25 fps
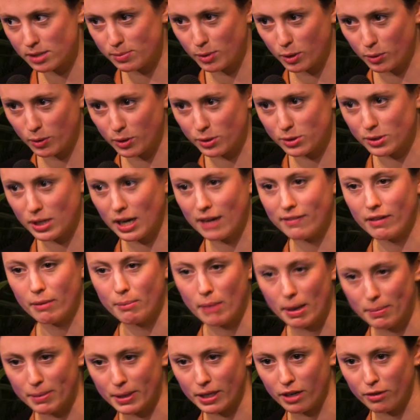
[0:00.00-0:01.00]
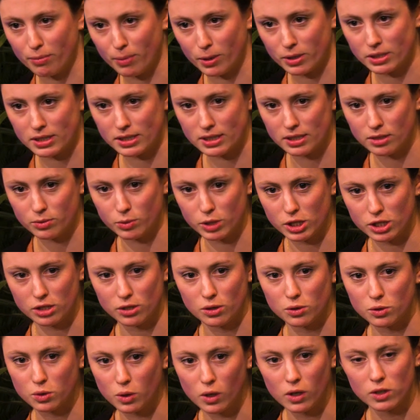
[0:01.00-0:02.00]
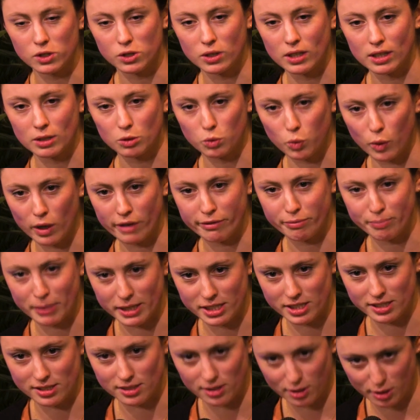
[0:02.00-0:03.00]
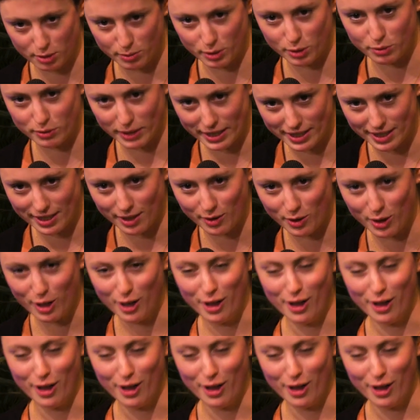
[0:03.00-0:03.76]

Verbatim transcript: but we also have a mapping of policies, which is a 212 pages document right now